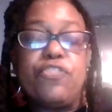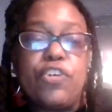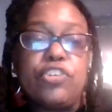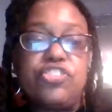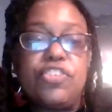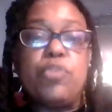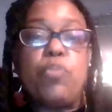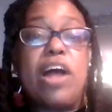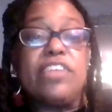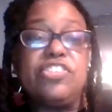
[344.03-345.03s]
First they're in
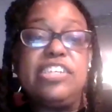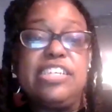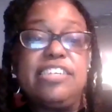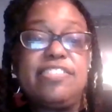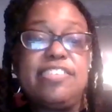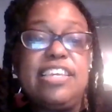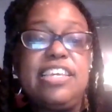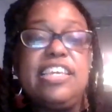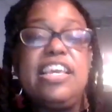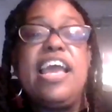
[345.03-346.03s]
Washington,
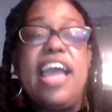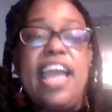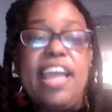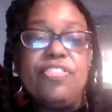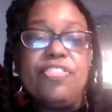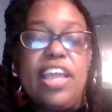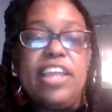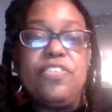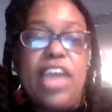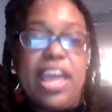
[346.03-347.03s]
D.C., and
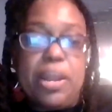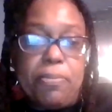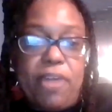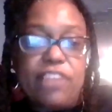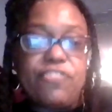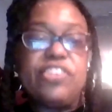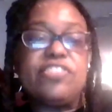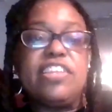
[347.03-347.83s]
then at a breakfast.